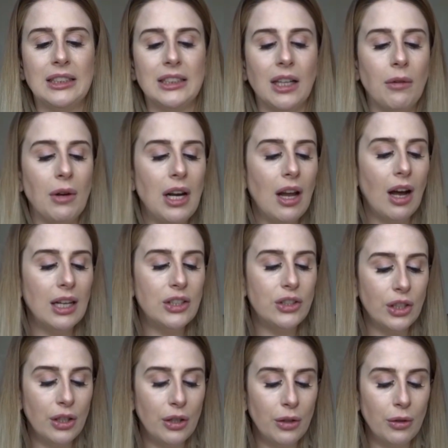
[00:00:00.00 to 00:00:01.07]
So I
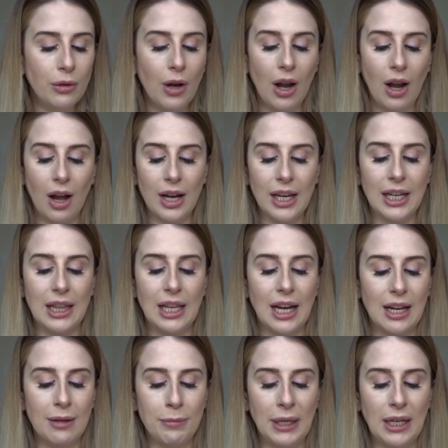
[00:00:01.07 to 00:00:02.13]
do like
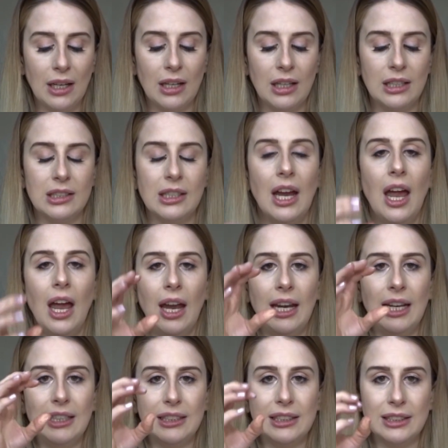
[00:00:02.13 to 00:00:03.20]
that because
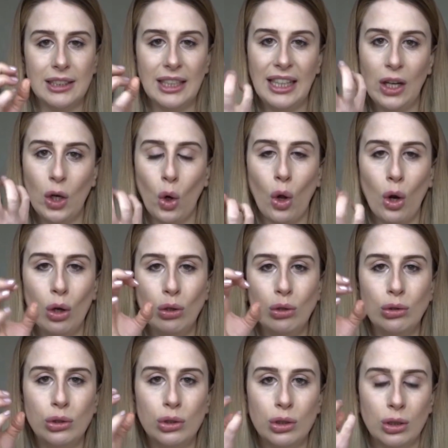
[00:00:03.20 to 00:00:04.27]
it's
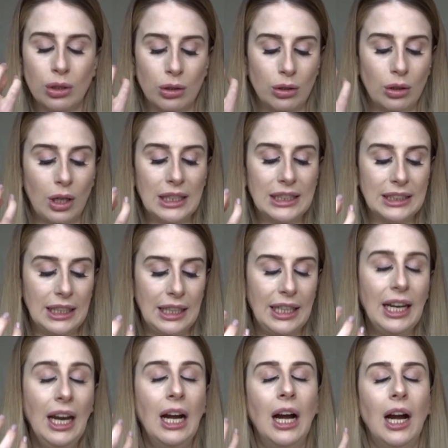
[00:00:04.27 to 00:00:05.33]
enclosed
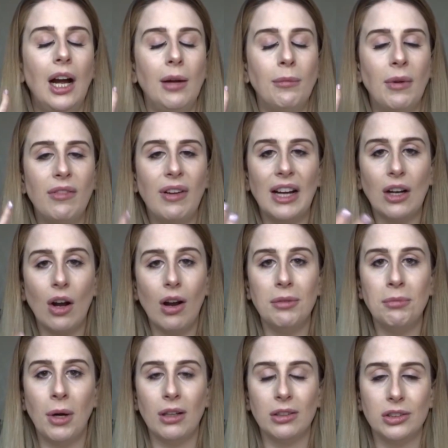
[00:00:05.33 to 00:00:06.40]
nicely. I've had eye
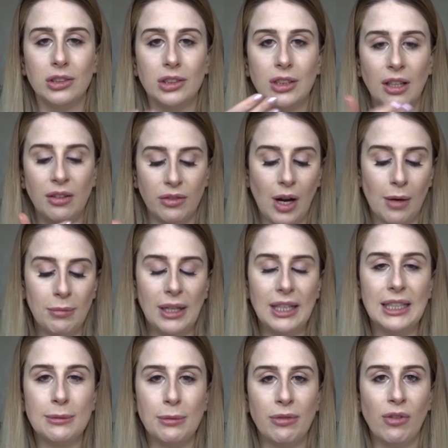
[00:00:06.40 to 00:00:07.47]
masks that have come like
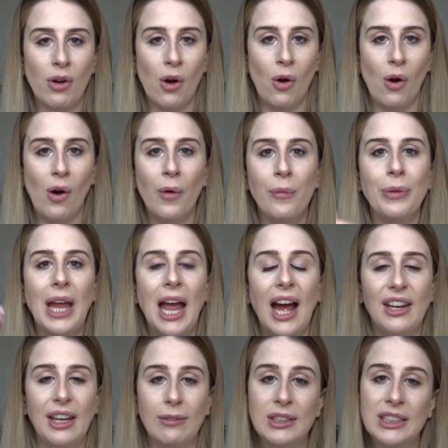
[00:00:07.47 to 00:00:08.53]
this before,
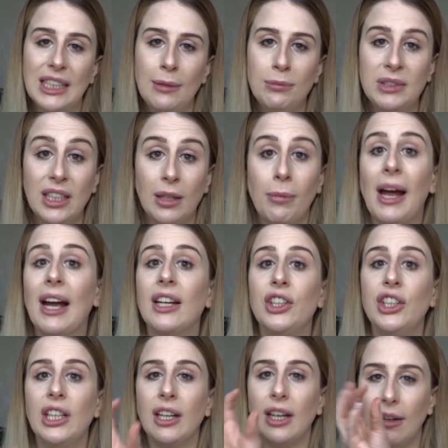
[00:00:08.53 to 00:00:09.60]
and they've slipped in the
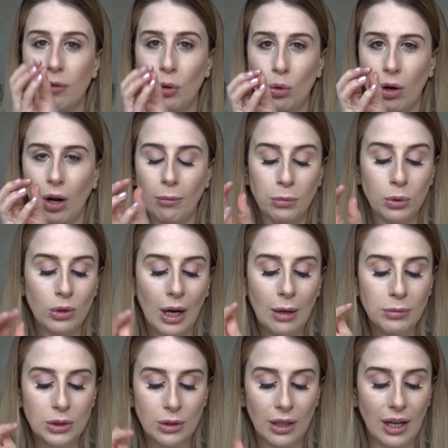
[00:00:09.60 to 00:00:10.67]
packaging and they've all crumpled
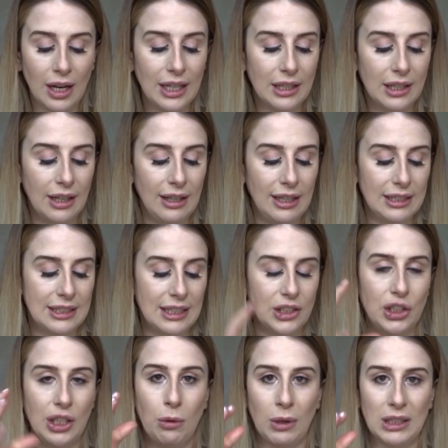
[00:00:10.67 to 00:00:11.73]
up, so I like that it's
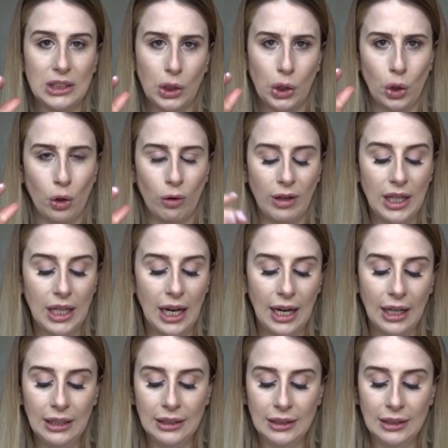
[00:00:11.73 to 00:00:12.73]
actually quite secure in there.